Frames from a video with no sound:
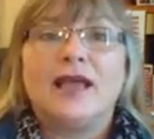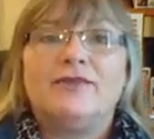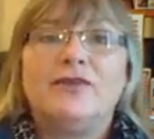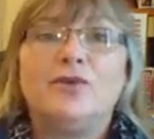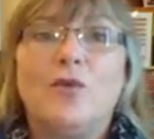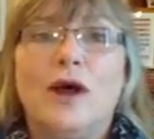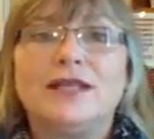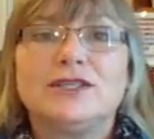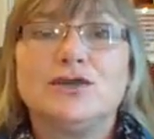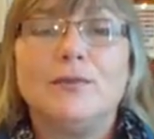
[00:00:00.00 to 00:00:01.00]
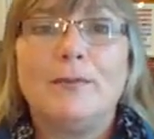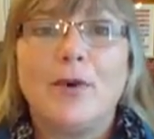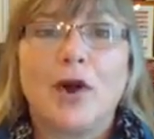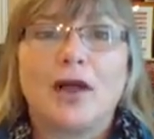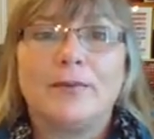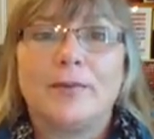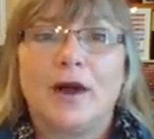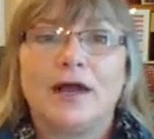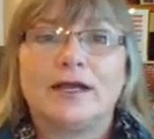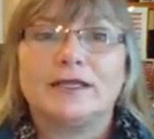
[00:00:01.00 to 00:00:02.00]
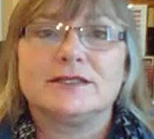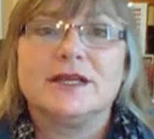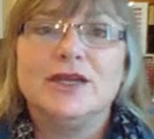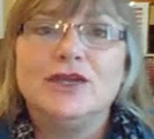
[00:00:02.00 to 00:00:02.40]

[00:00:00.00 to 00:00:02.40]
If you want to book parties,